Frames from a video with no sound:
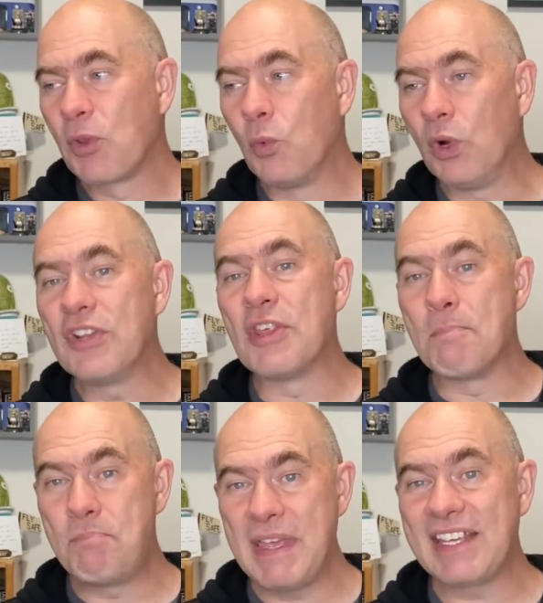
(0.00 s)
One of the
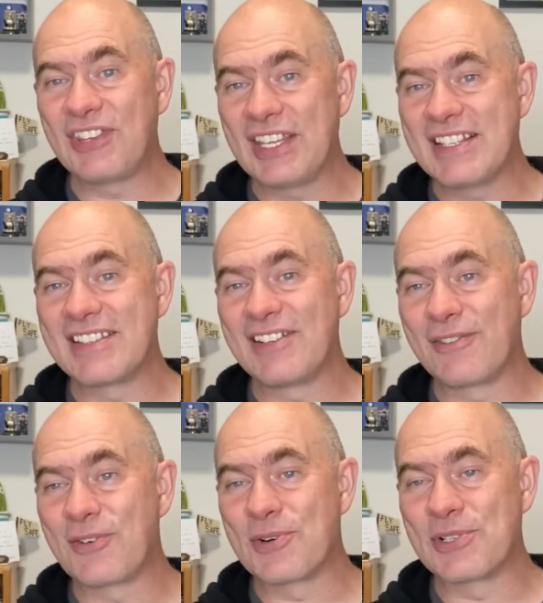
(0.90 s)
big things they're,
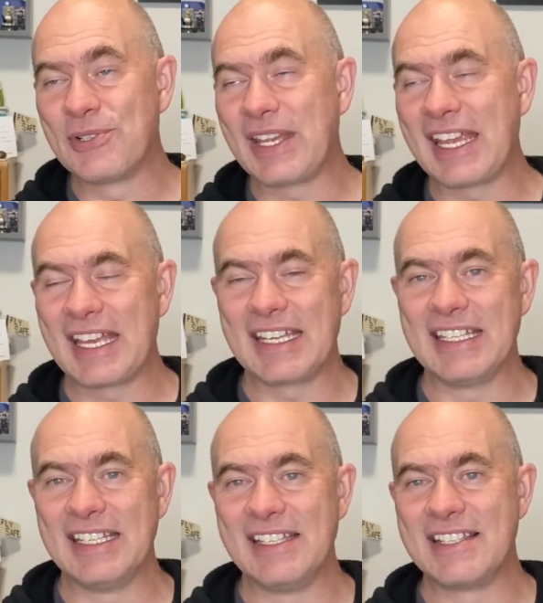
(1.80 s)
of course, looking at
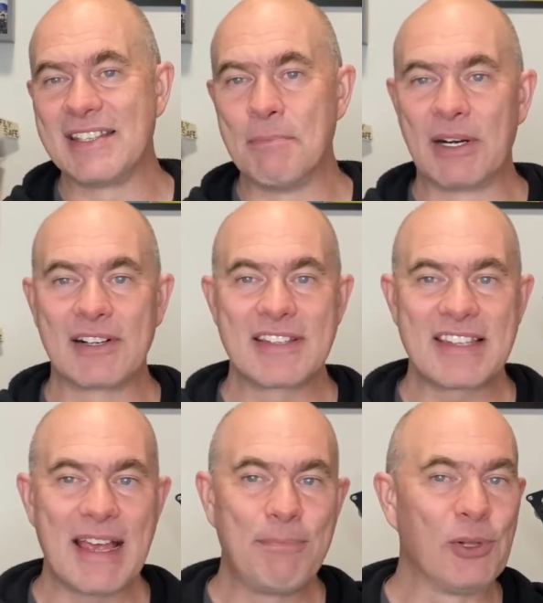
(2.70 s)
is the Mars
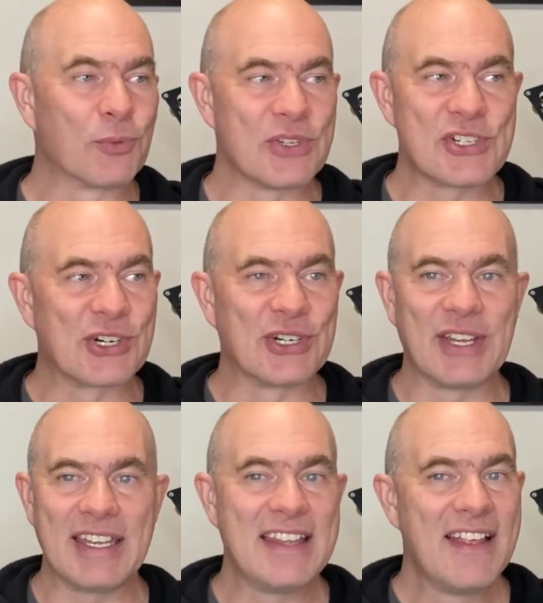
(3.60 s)
sample
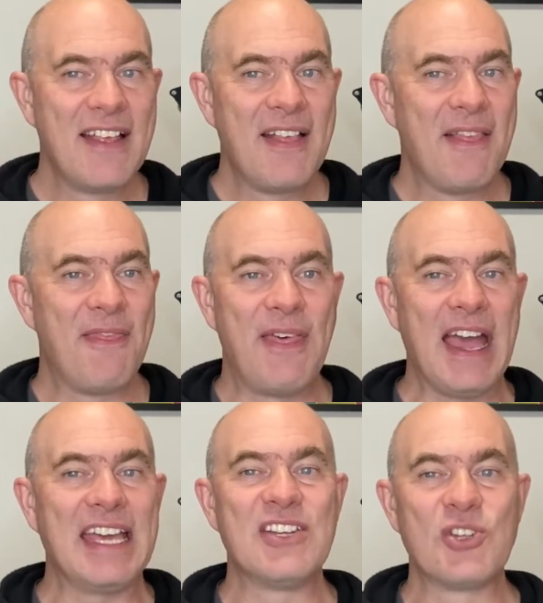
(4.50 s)
return. And
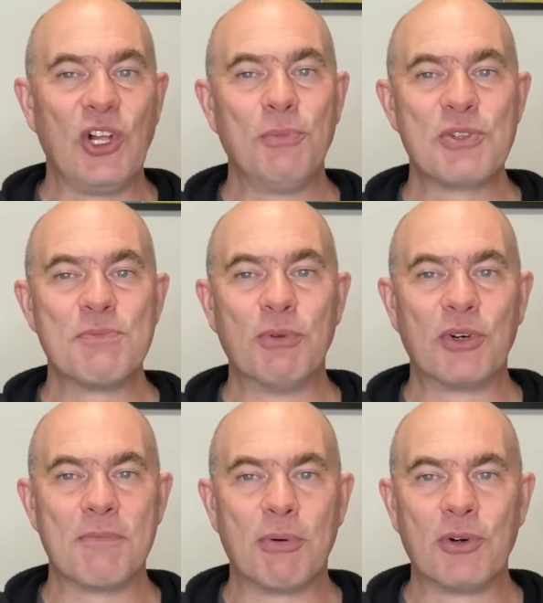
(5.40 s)
that is almost
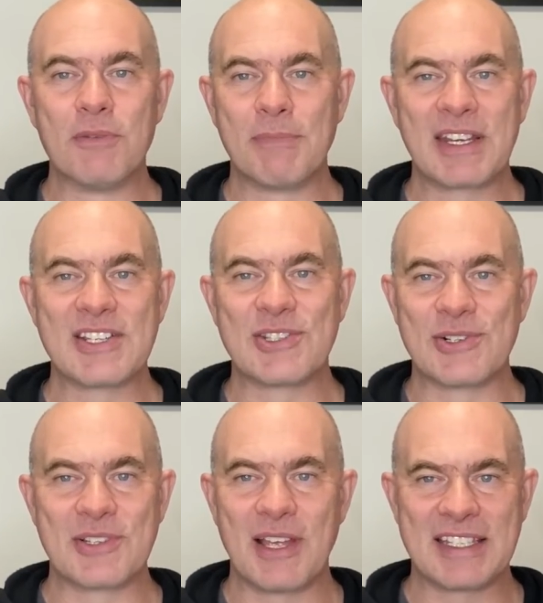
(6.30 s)
more important because
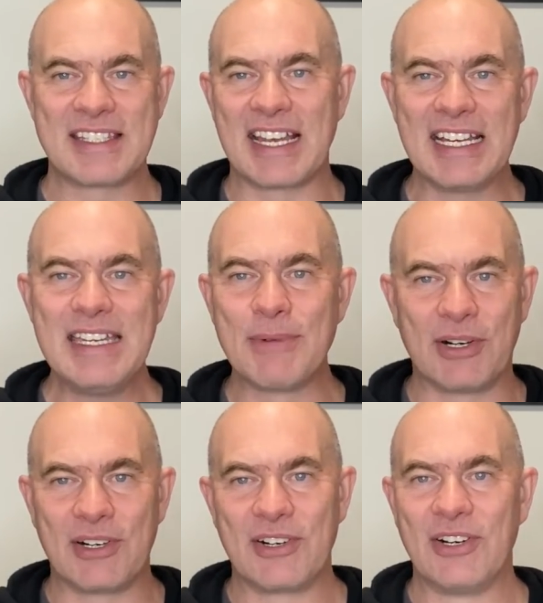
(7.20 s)
there's a
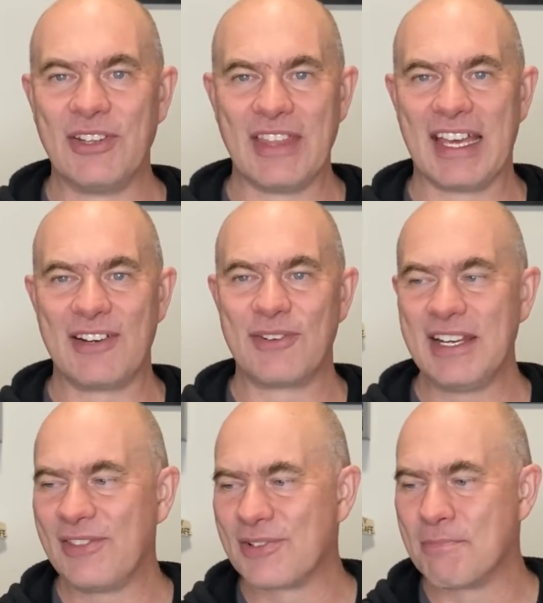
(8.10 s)
timer on that,
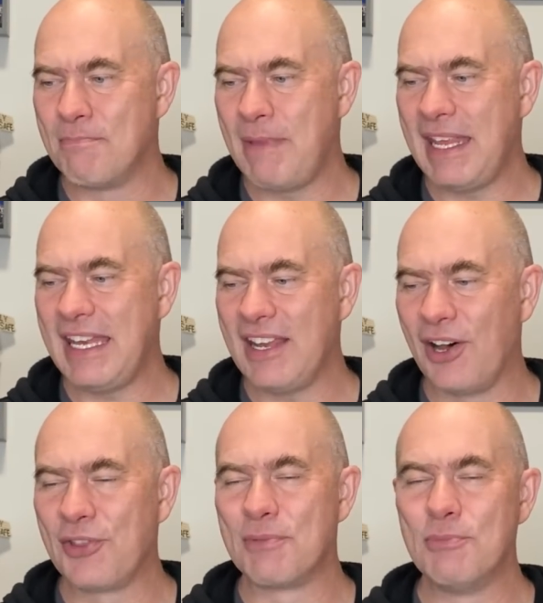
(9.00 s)
right? There's many
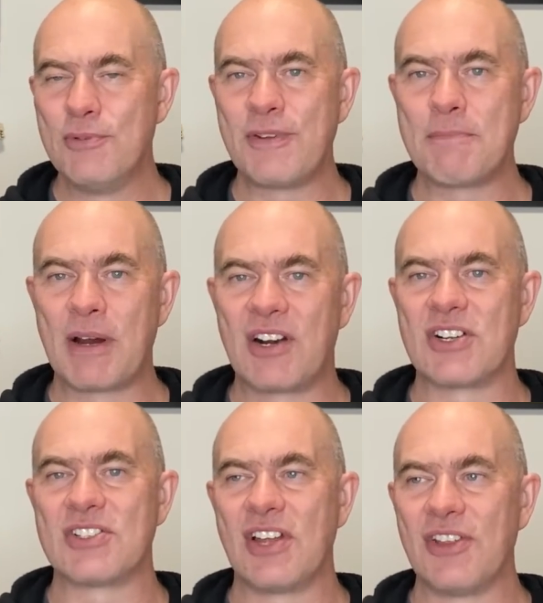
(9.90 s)
other moving
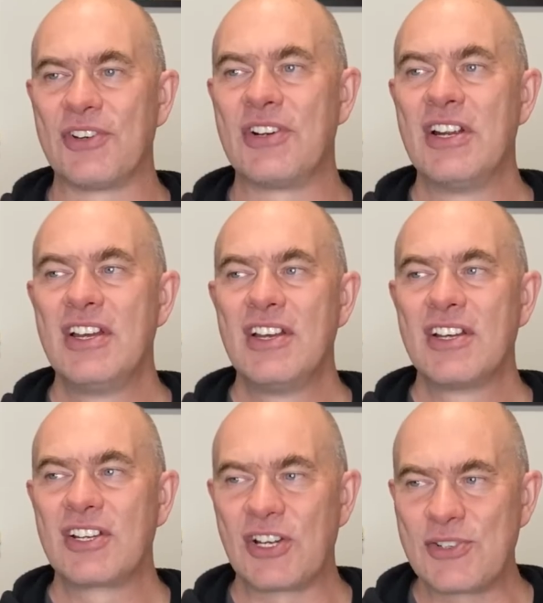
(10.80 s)
parts and other
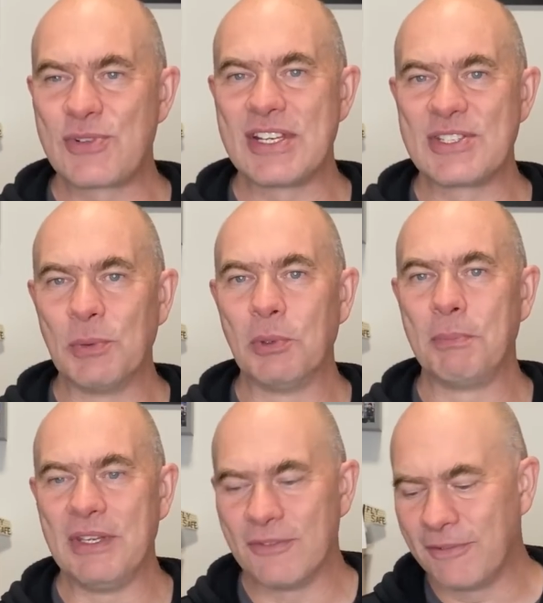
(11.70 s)
countries that will
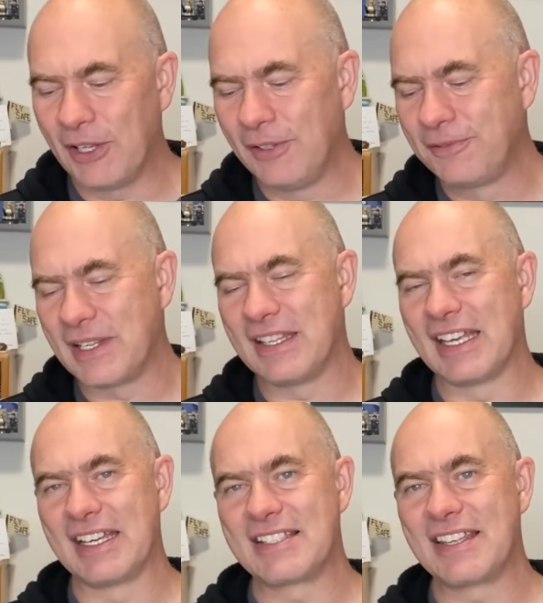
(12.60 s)
be involved in
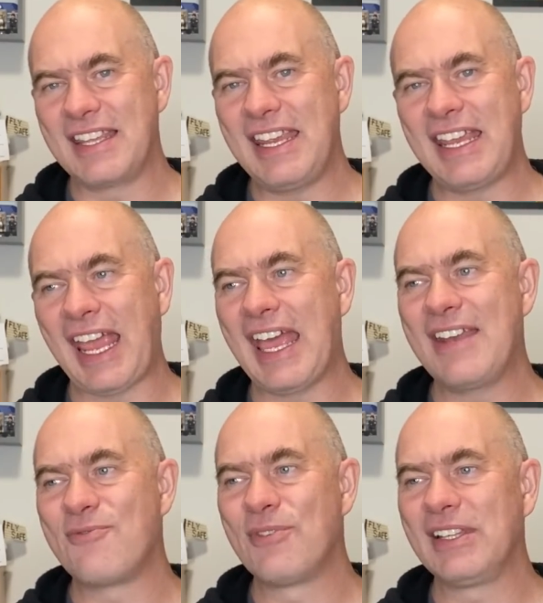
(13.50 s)
that. So they
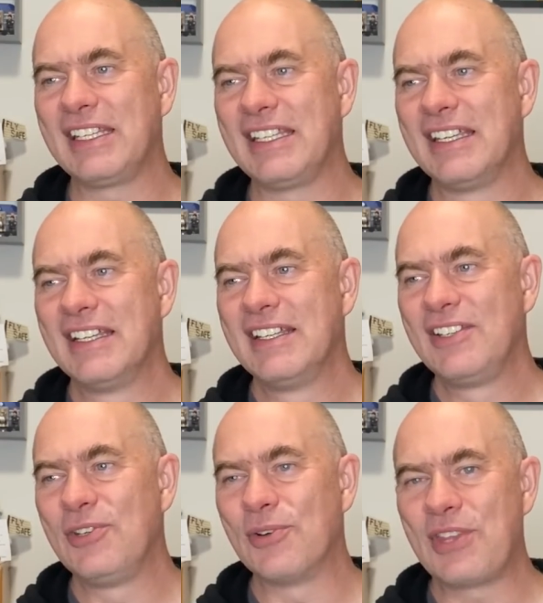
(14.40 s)
can't really,
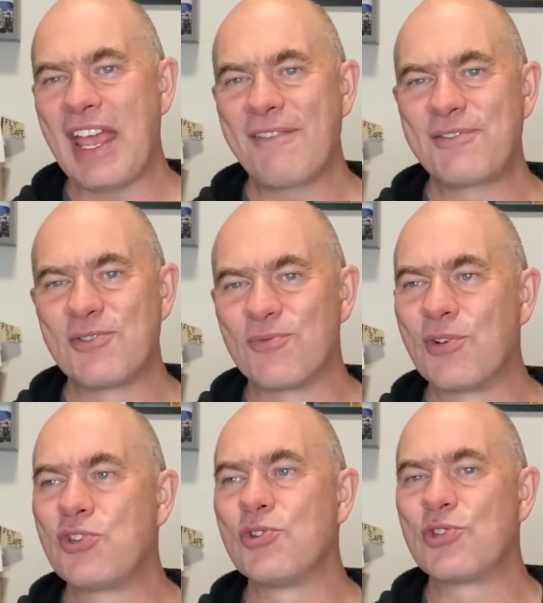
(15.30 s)
you know, they have to
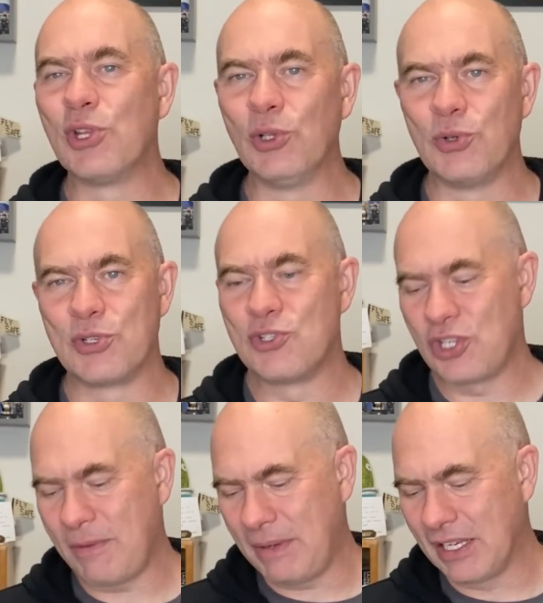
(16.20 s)
reduce the load on
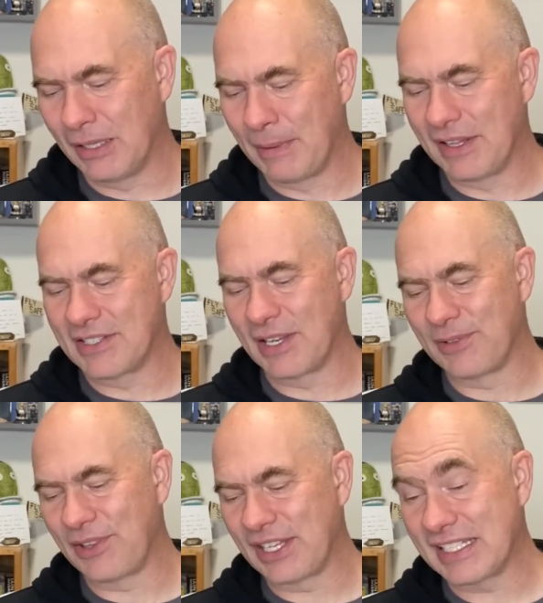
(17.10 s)
JPL by the
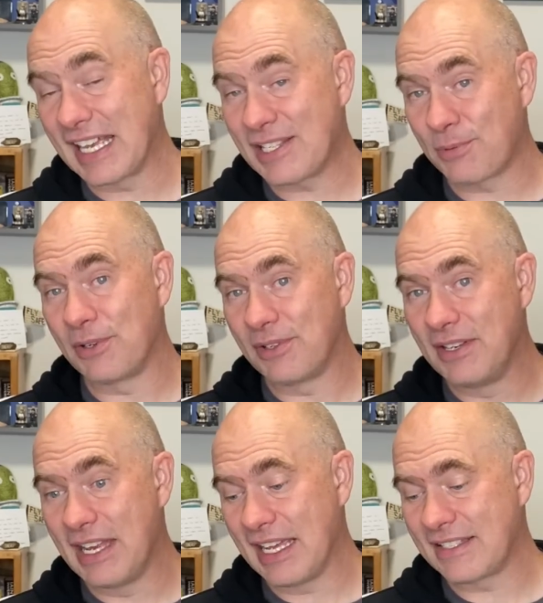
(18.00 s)
sound of things. That's what
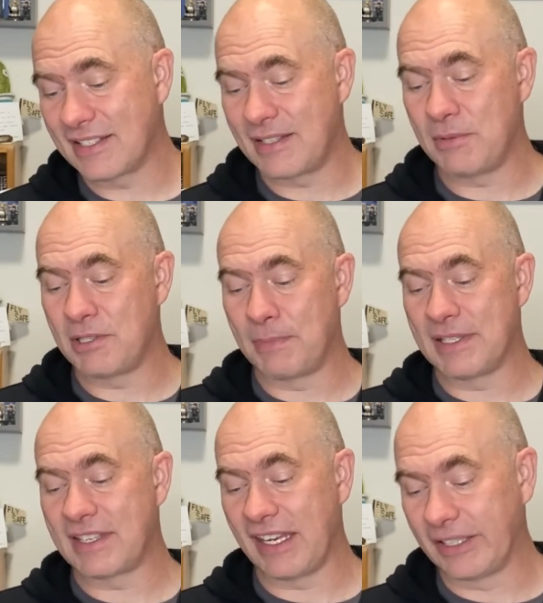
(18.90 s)
NASA seemed to be
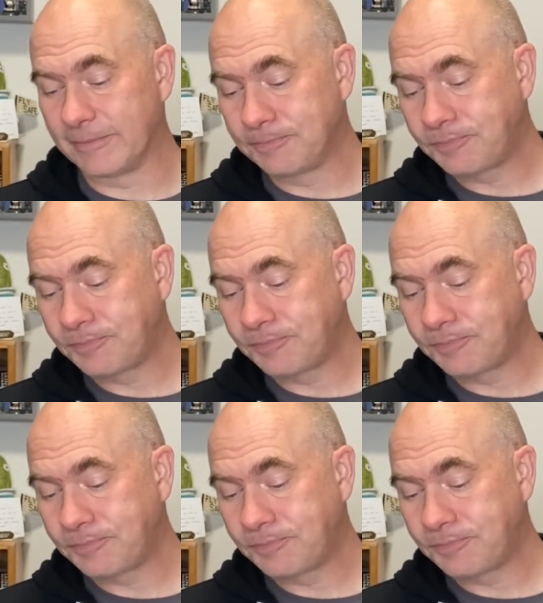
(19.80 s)
saying.